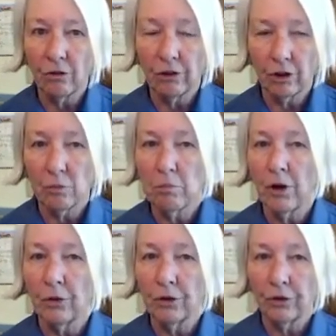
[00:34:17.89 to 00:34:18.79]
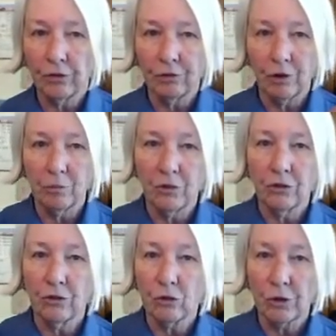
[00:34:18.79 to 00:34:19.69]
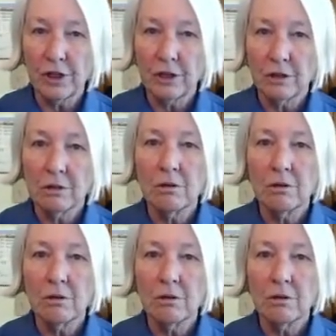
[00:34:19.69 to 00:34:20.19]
the components from the street